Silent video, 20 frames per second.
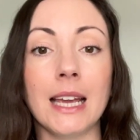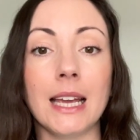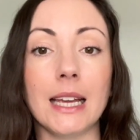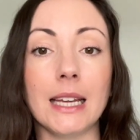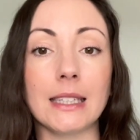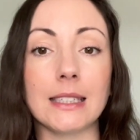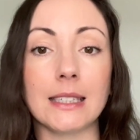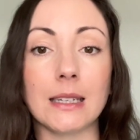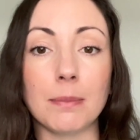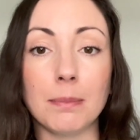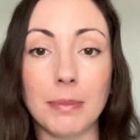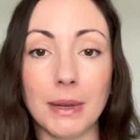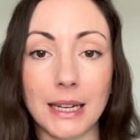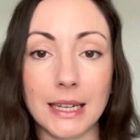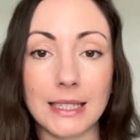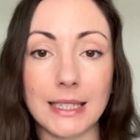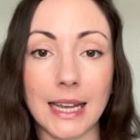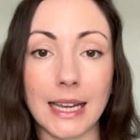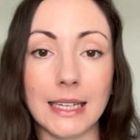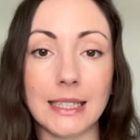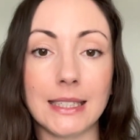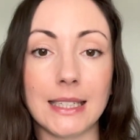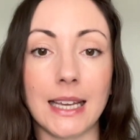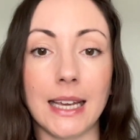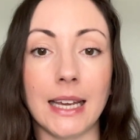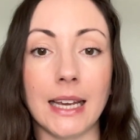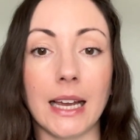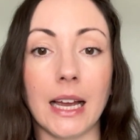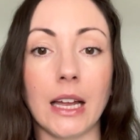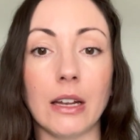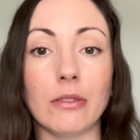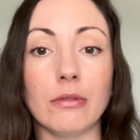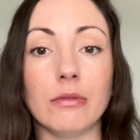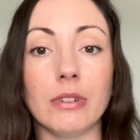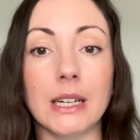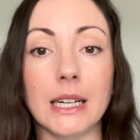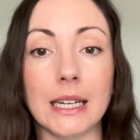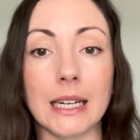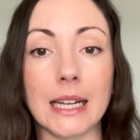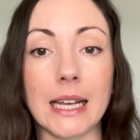It's debilitating and
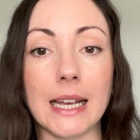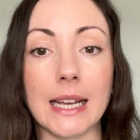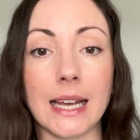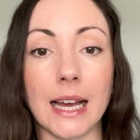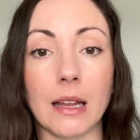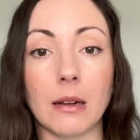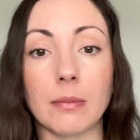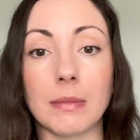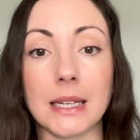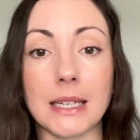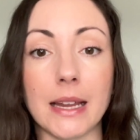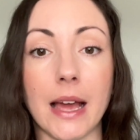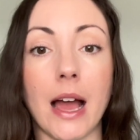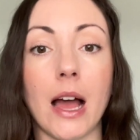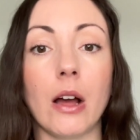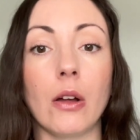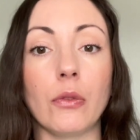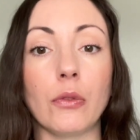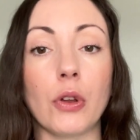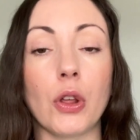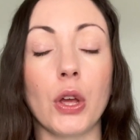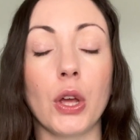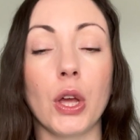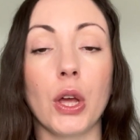really getting me down.